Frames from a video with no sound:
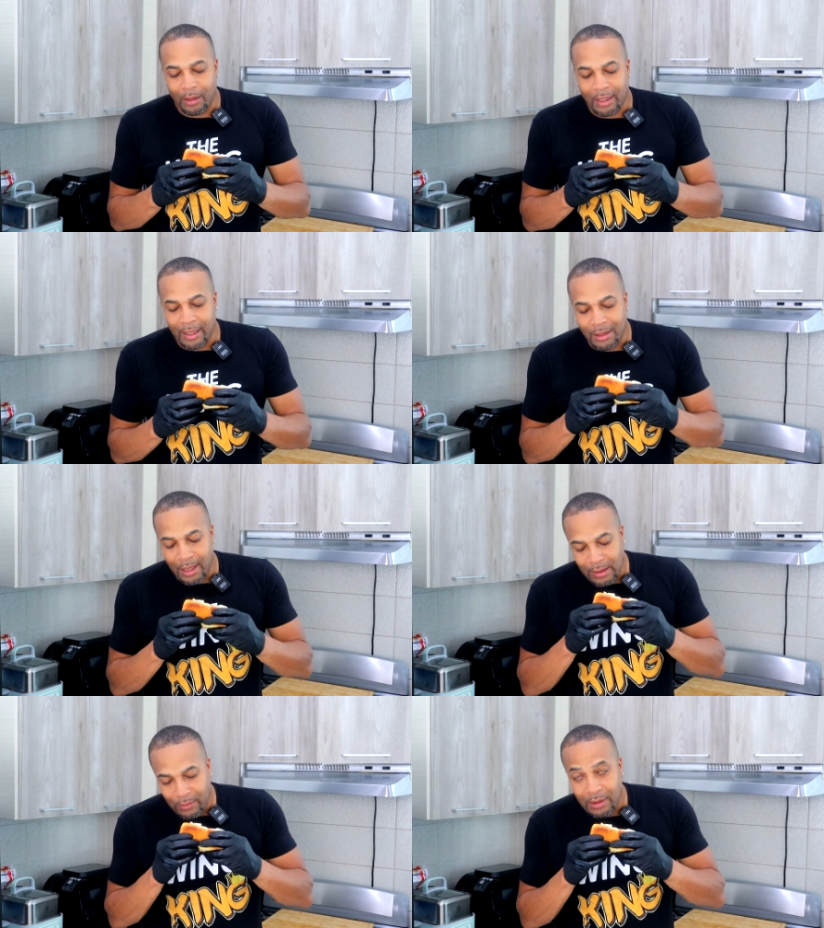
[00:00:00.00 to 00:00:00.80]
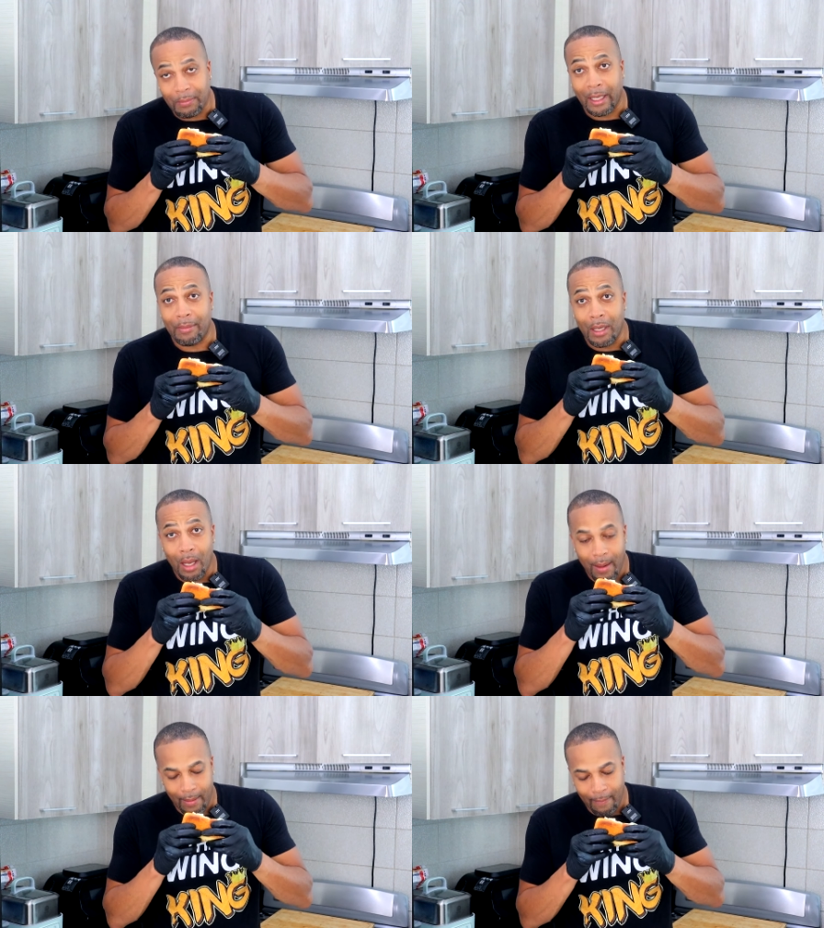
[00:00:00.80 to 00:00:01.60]
taste test on this baby.
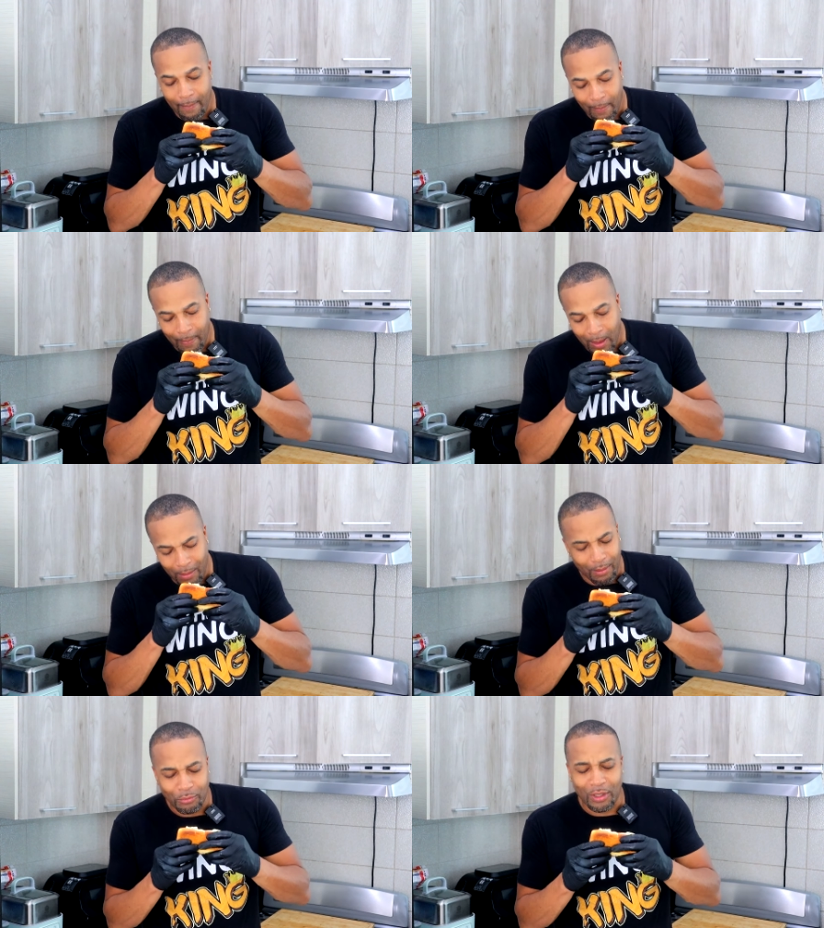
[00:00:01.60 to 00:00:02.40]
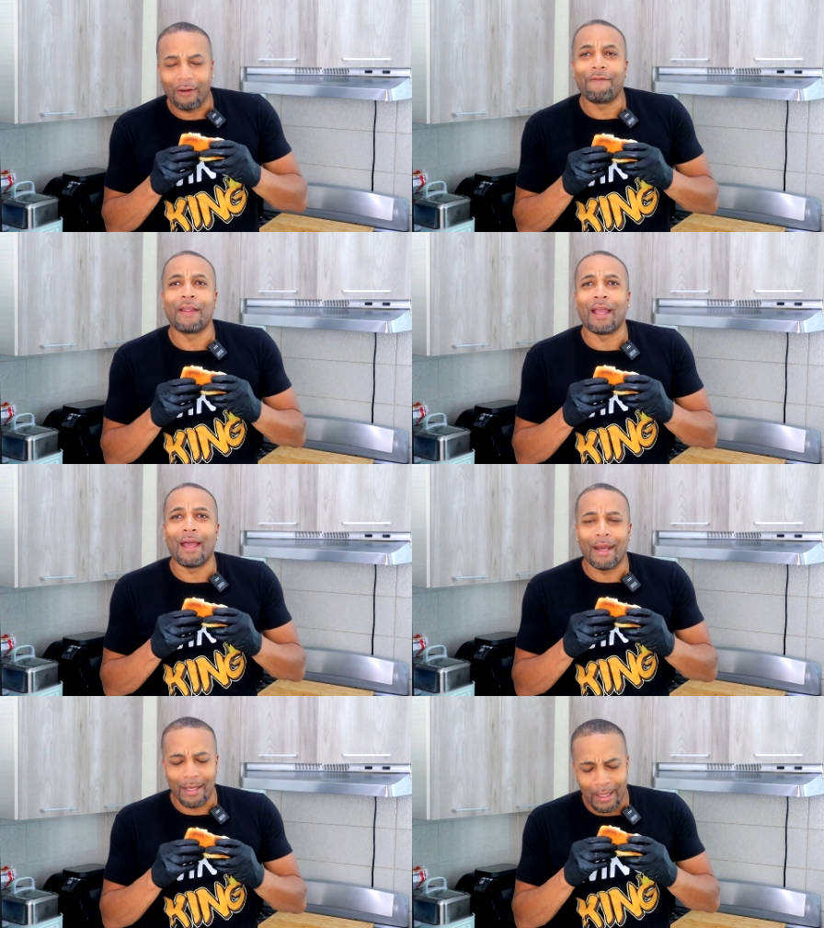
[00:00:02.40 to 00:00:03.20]
I'm trying to figure
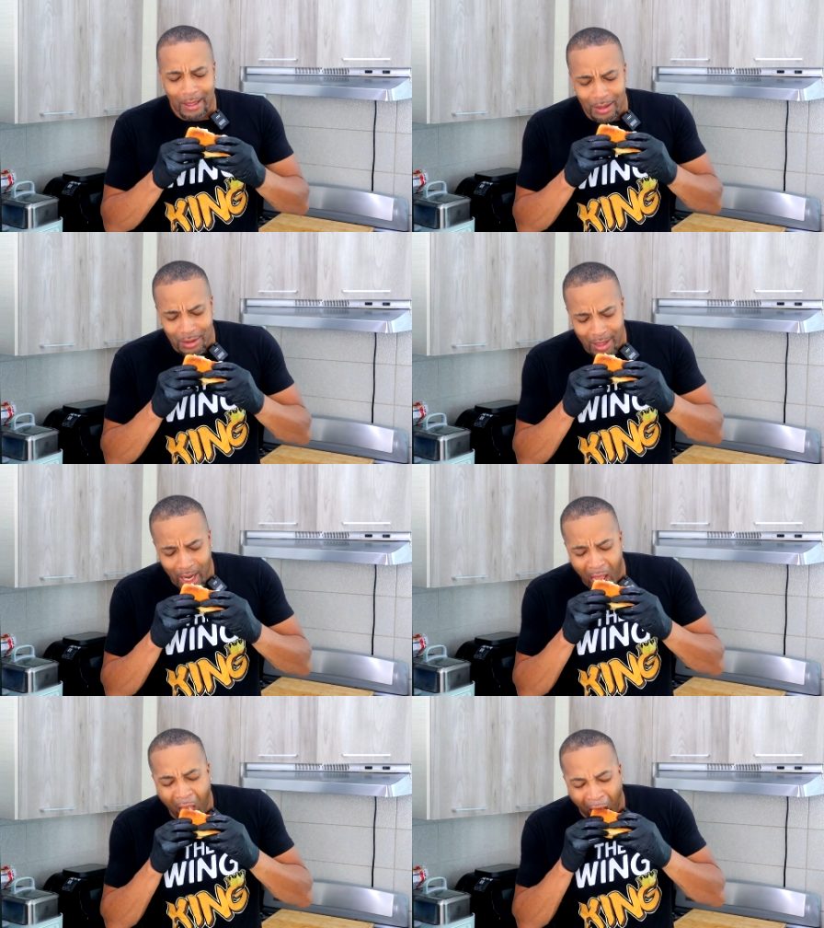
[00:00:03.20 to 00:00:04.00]
out how to eat this thing.